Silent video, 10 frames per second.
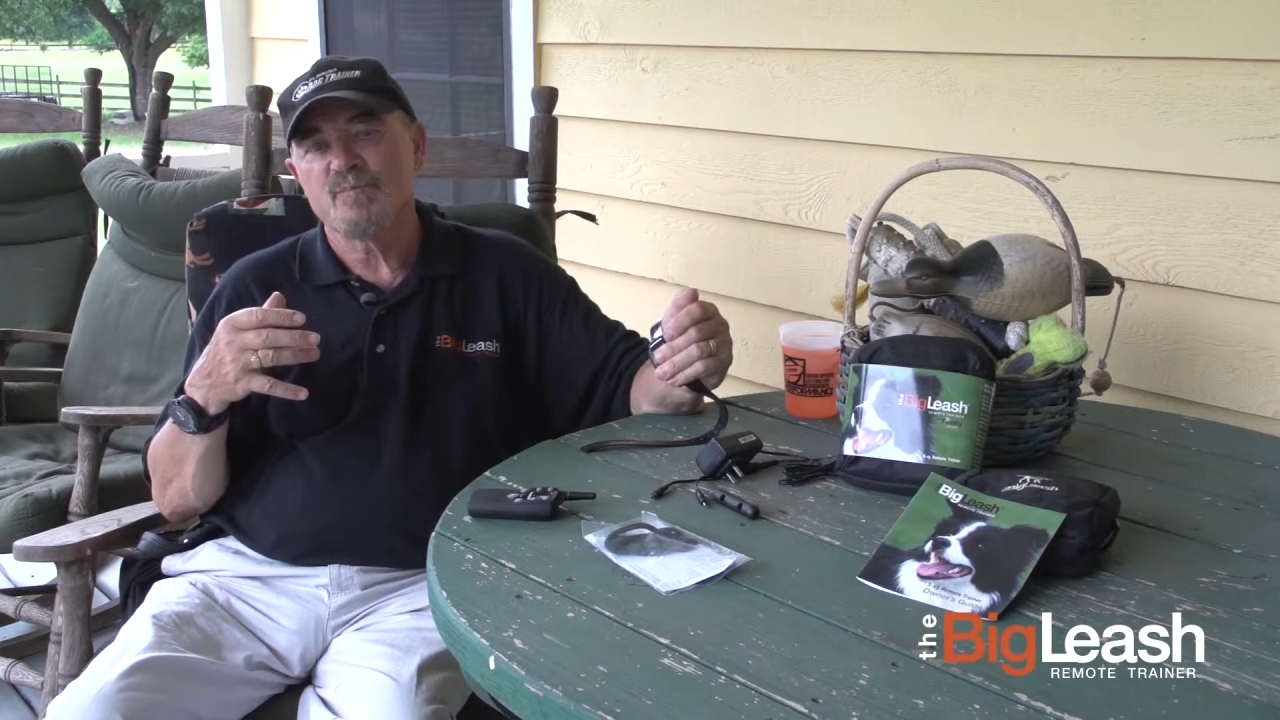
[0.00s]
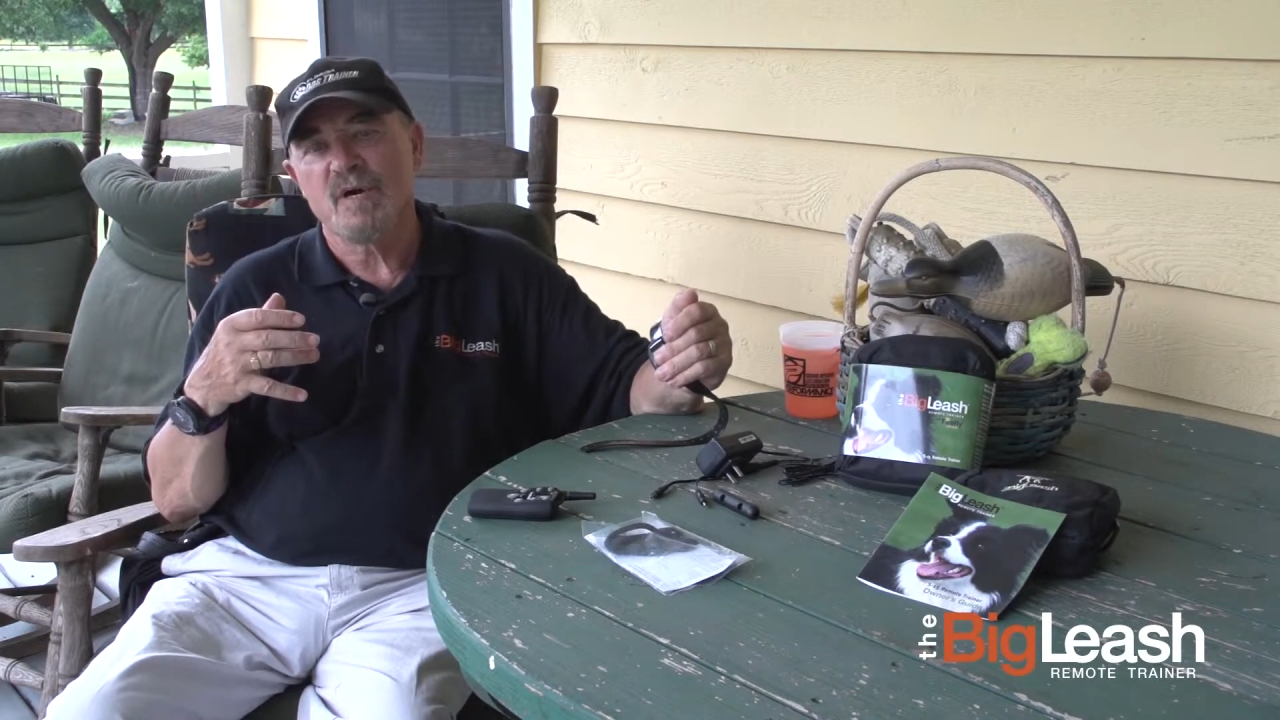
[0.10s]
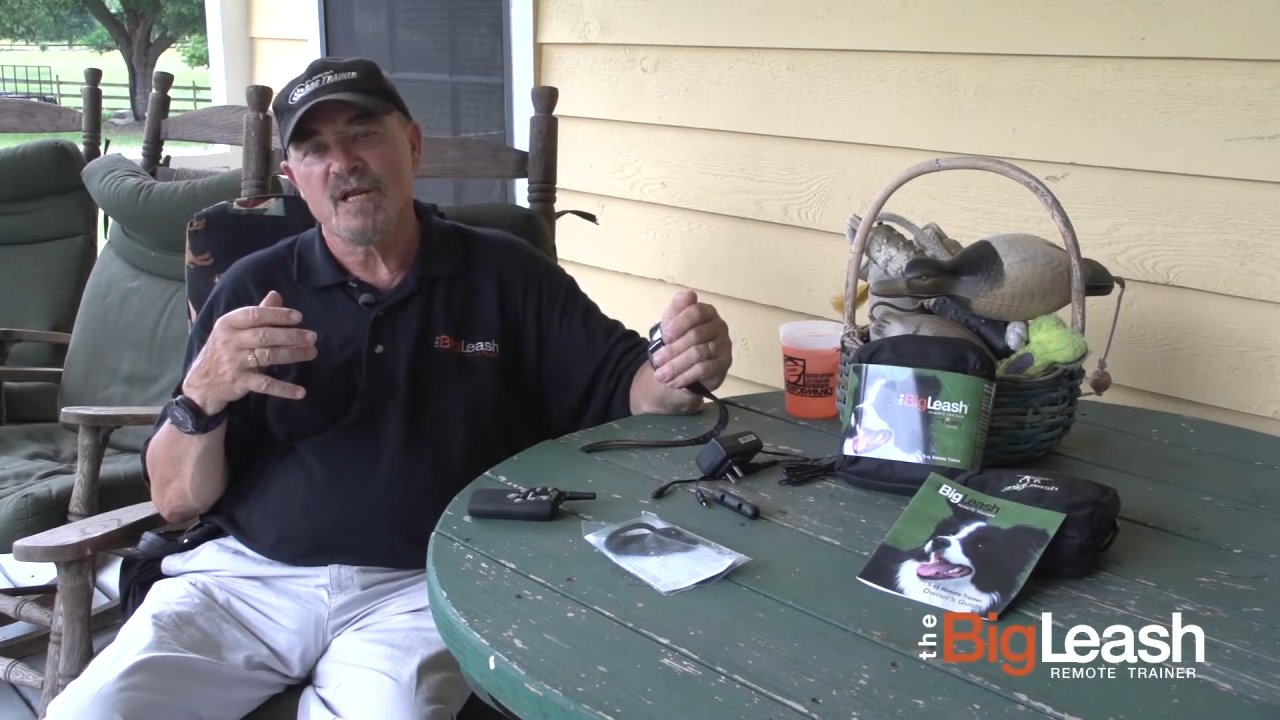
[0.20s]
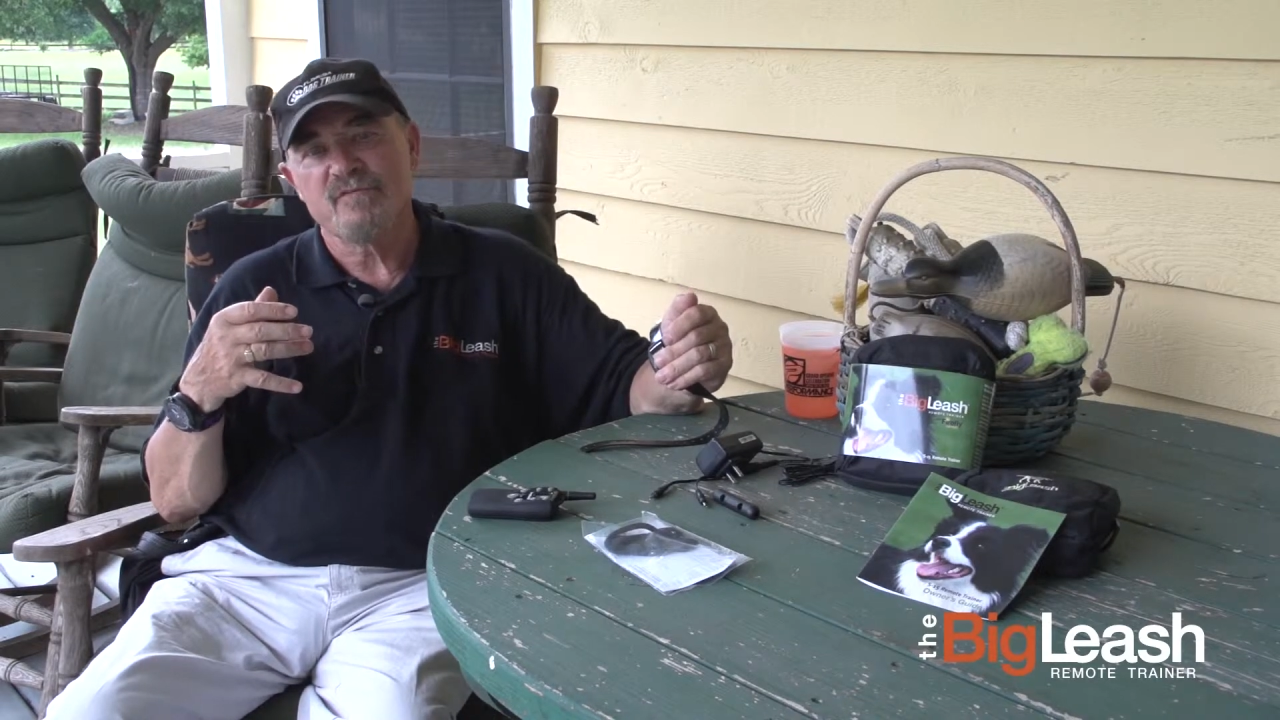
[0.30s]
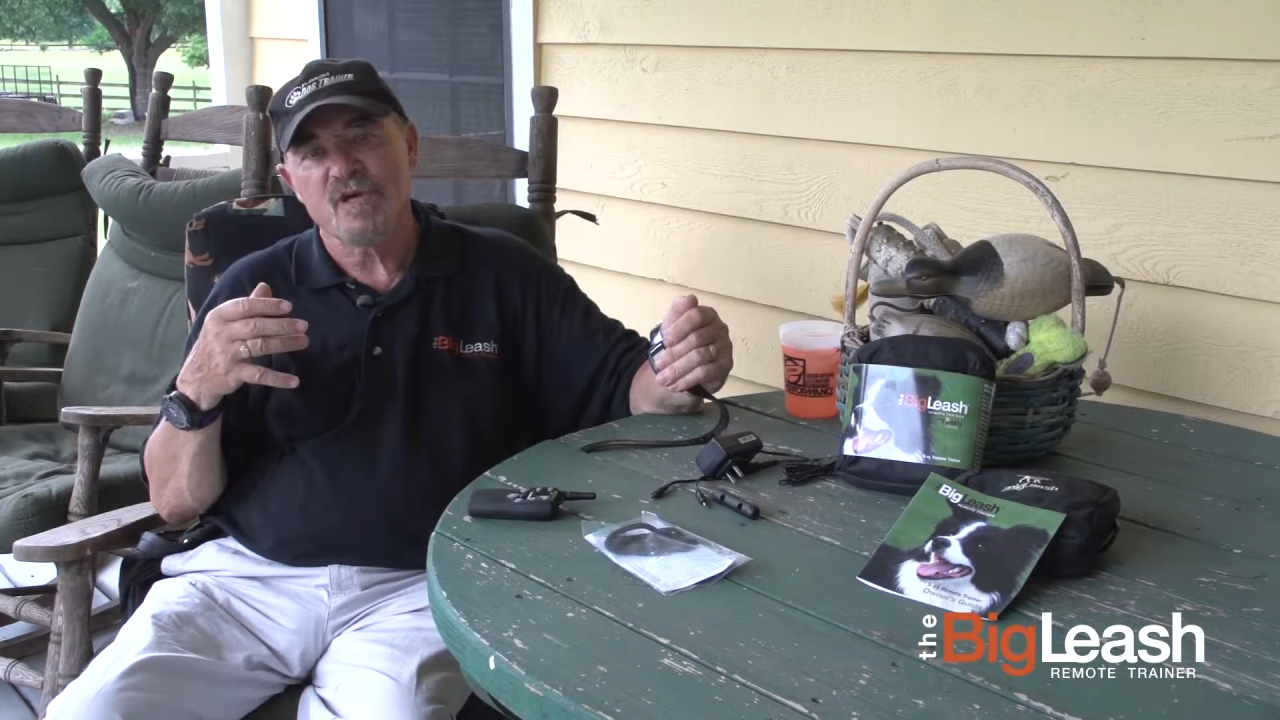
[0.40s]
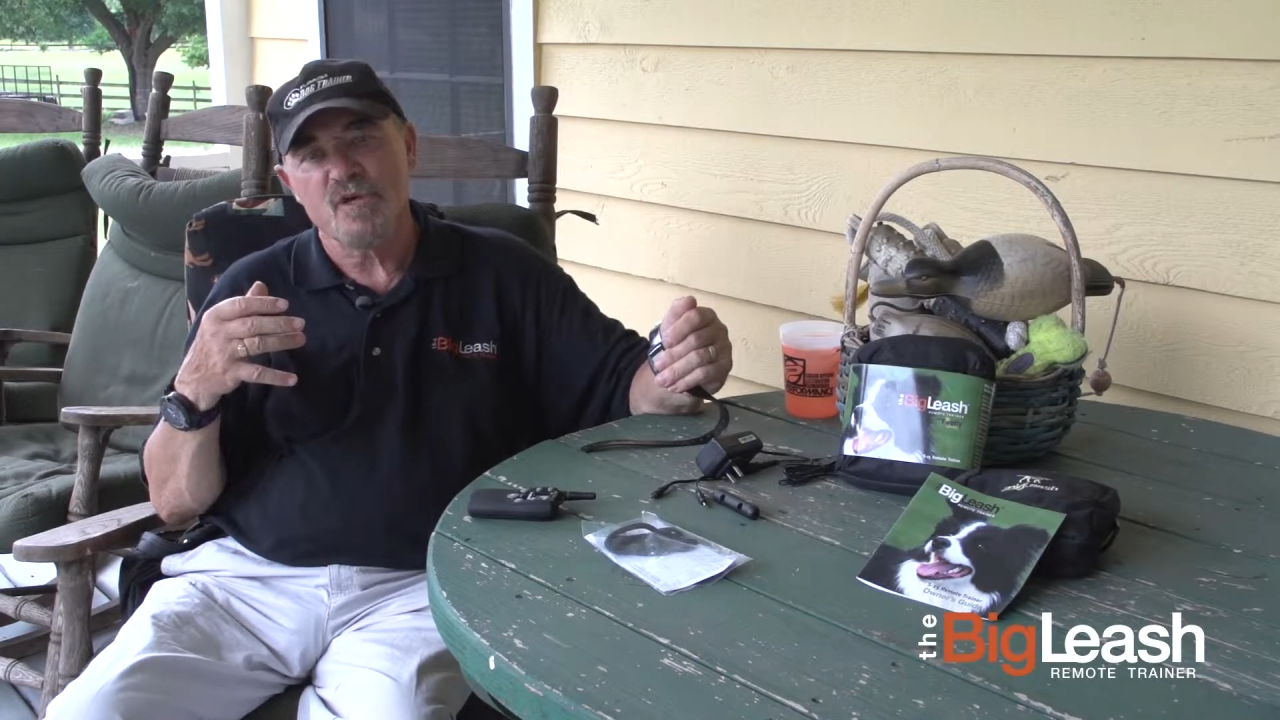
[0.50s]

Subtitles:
part of a